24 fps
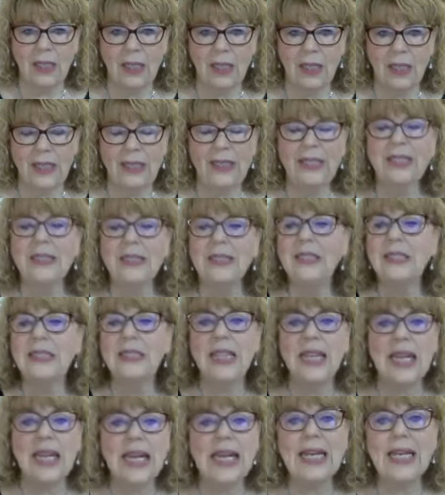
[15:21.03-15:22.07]
It doesn't
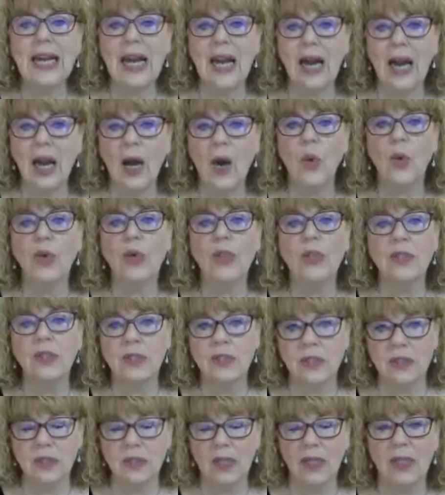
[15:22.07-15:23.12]
take
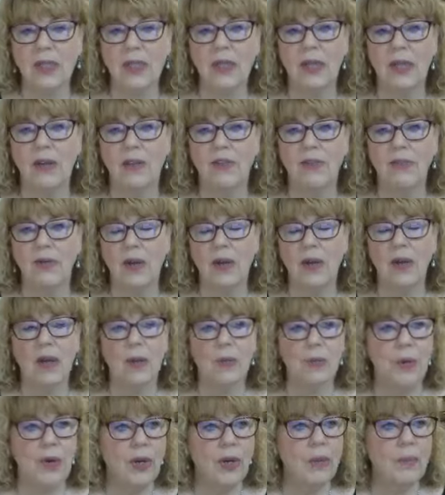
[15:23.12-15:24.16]
hours of
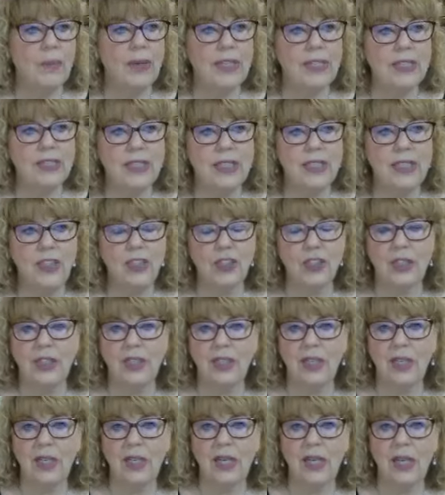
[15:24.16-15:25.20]
prayer meditation.
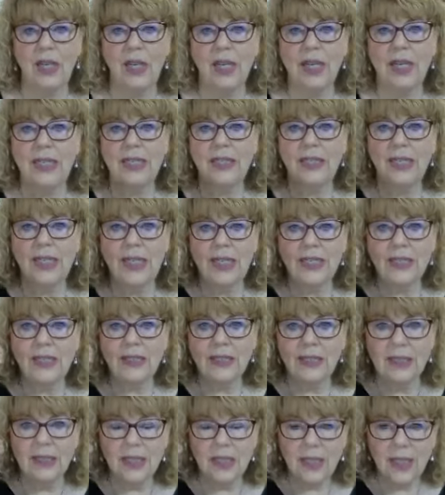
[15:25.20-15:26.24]
It
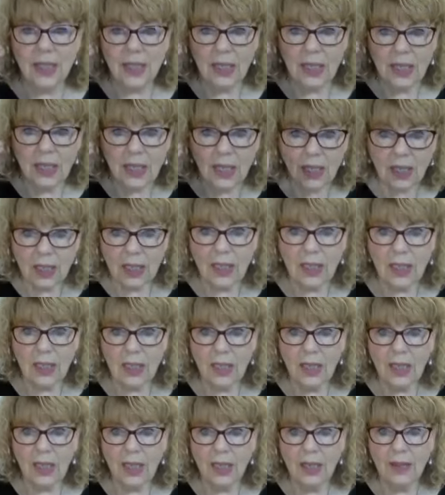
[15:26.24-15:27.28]
takes
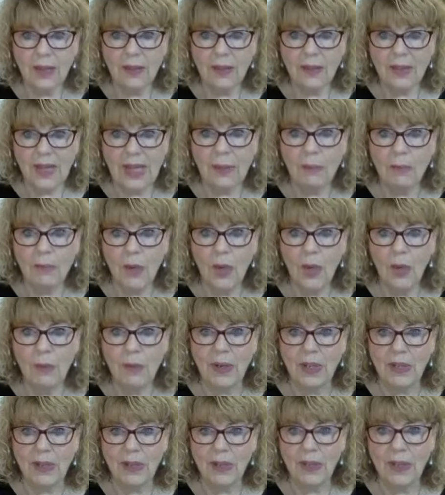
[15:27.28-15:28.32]
that
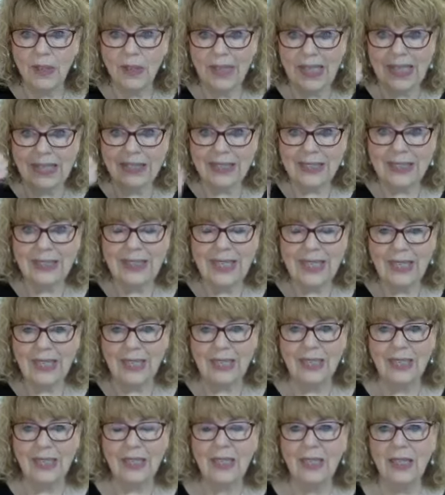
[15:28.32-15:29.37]
moment, that
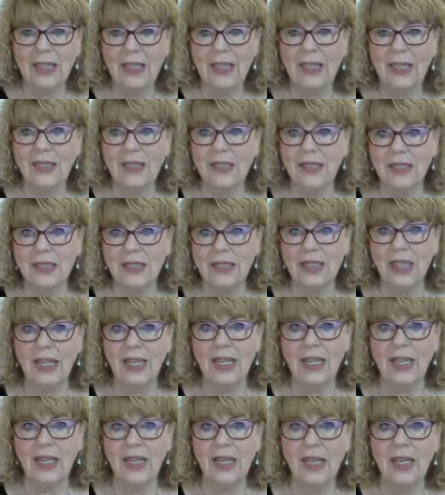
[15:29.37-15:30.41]
second to
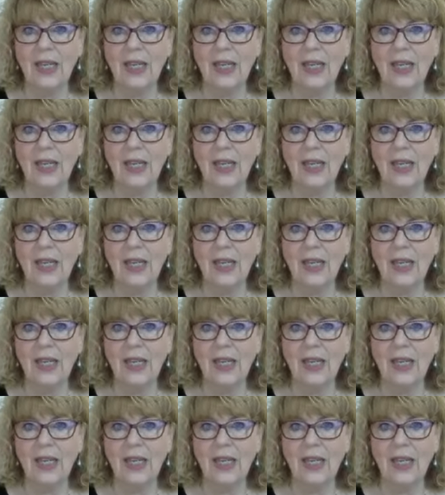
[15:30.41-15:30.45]
say,